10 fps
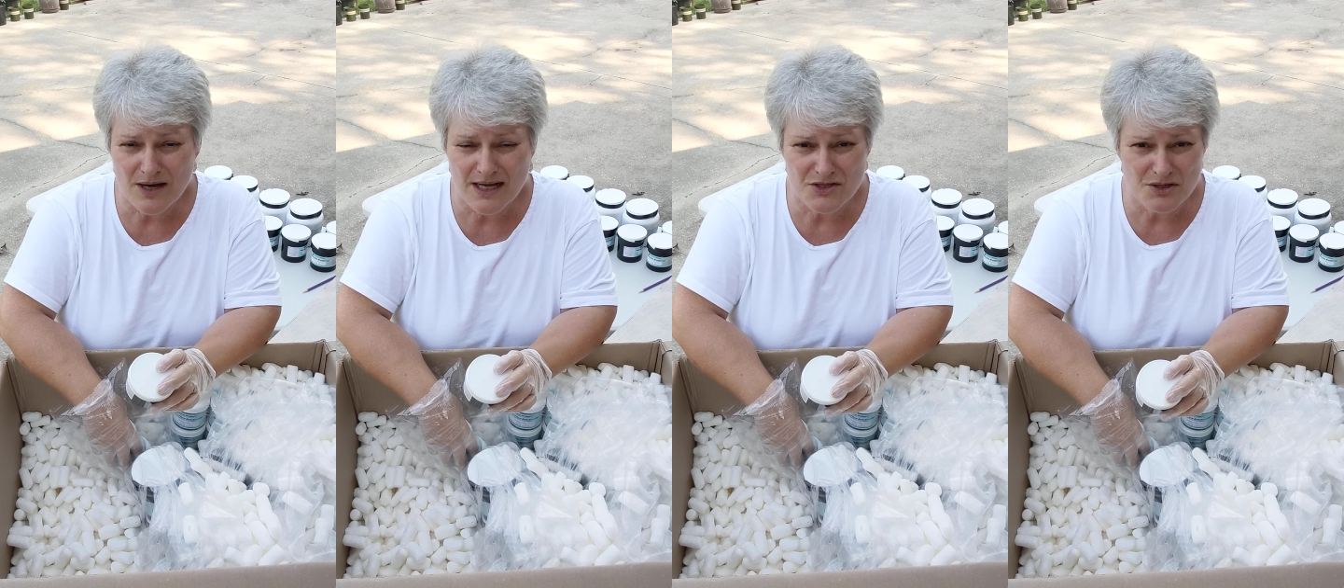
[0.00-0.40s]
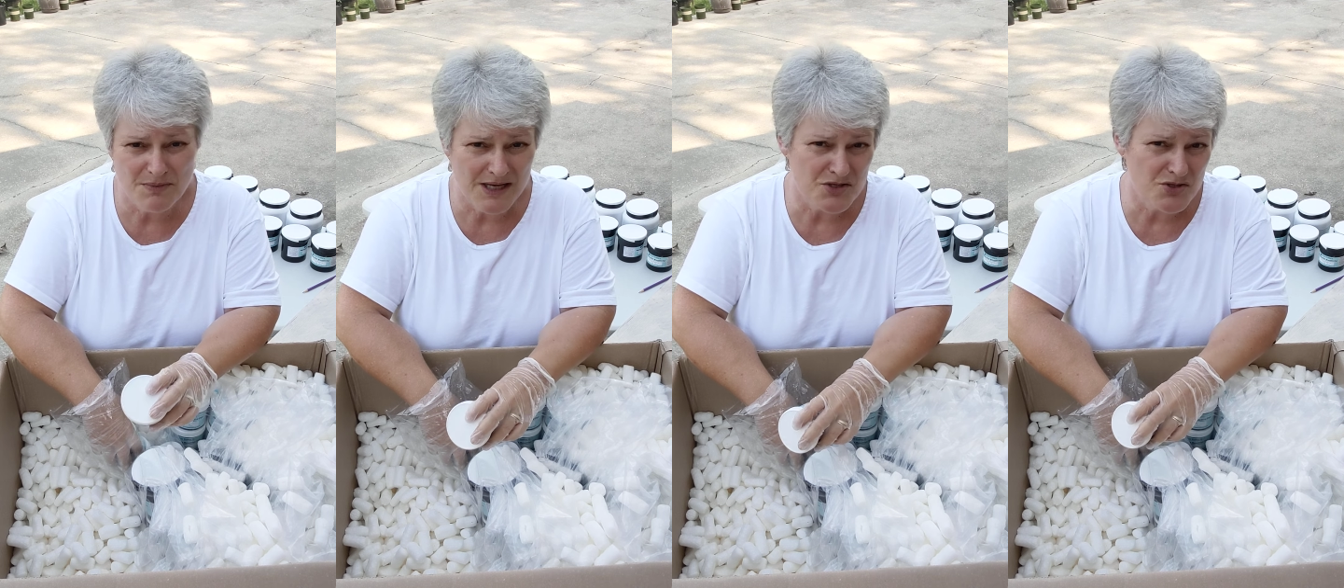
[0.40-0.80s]
I do
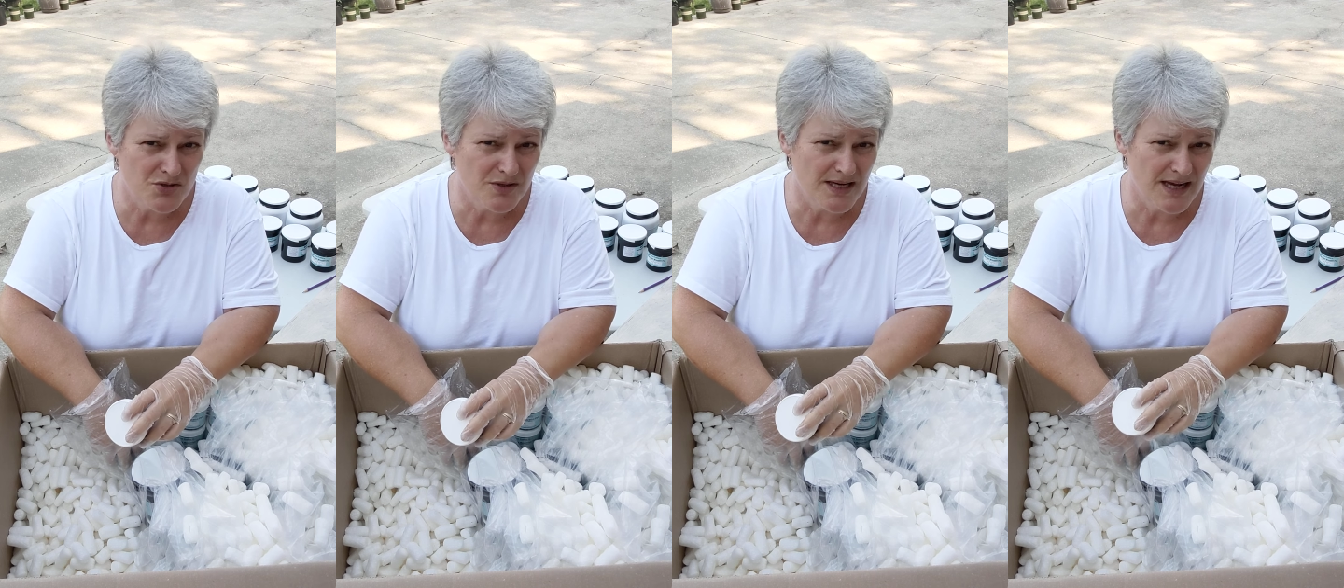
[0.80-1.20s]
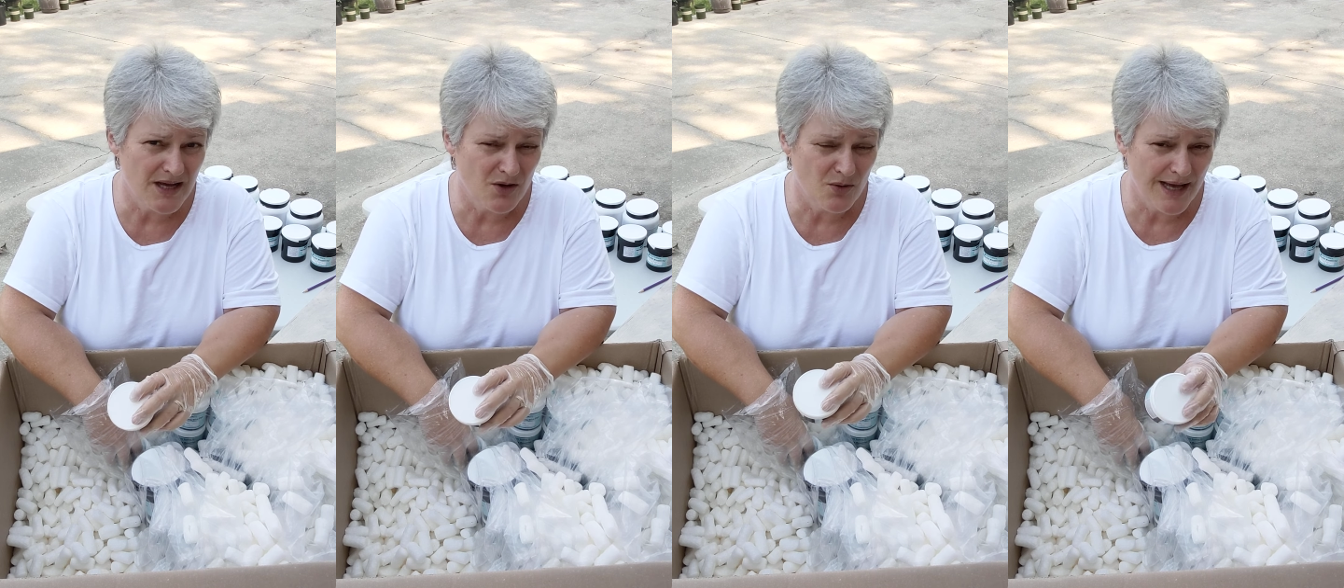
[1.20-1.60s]
make sure that I
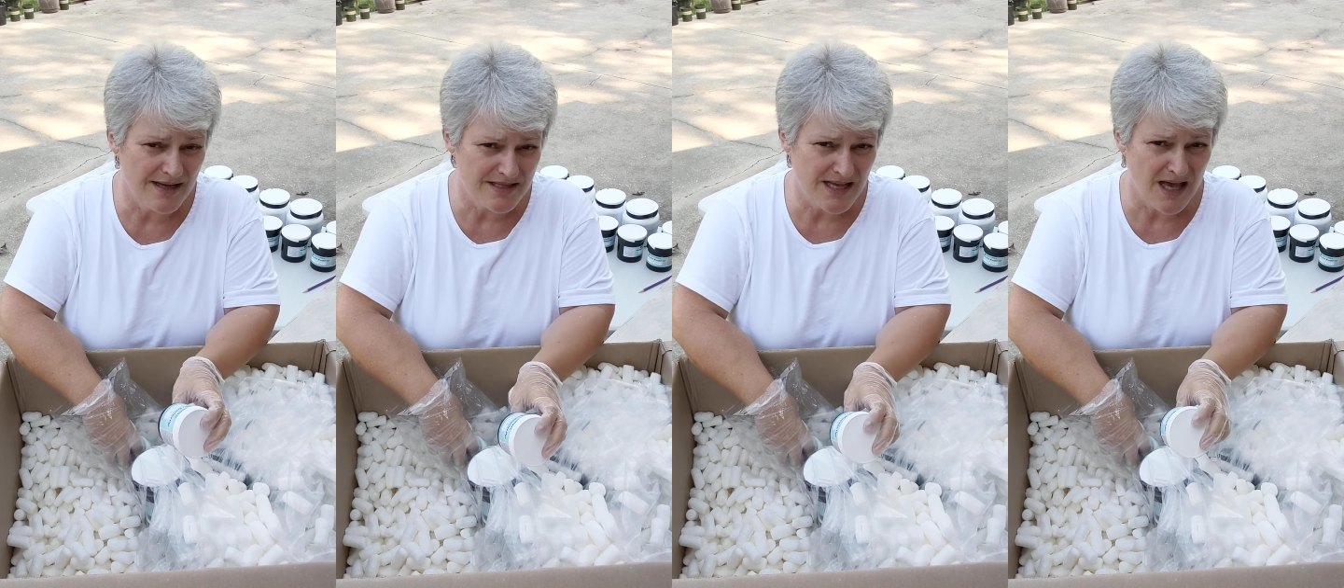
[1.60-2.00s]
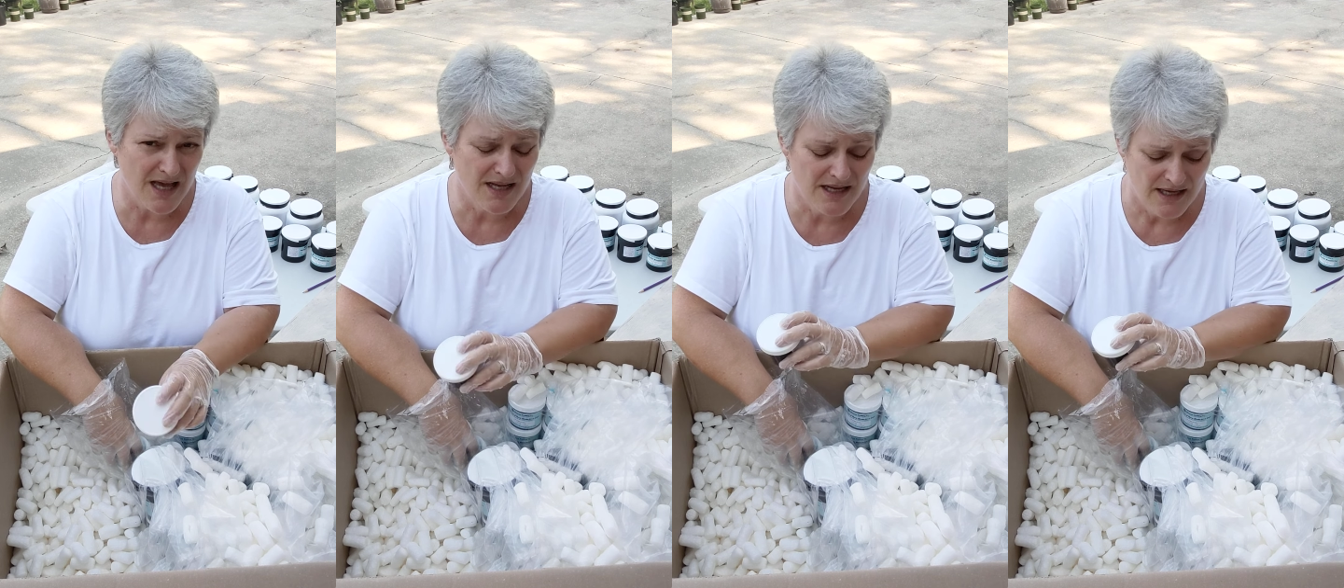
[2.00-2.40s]
go outside,